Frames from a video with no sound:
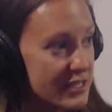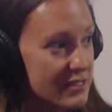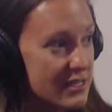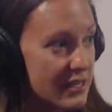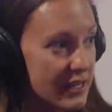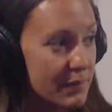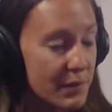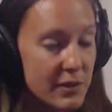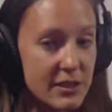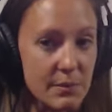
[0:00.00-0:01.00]
Disney and
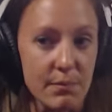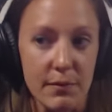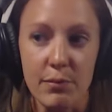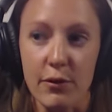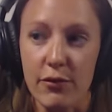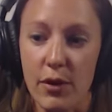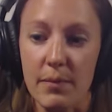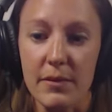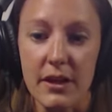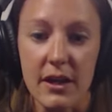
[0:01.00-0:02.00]
we went to
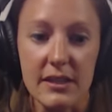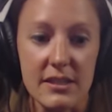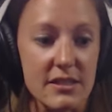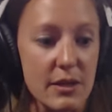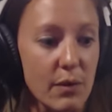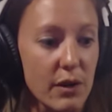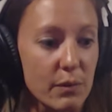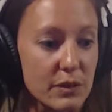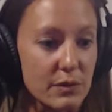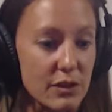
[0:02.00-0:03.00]
perform in uh, Disney World,
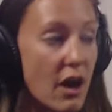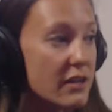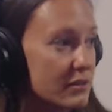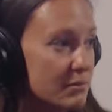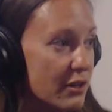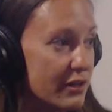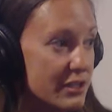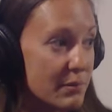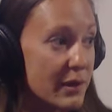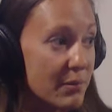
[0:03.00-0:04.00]
which was awesome during oh,
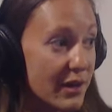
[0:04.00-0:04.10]
spring did.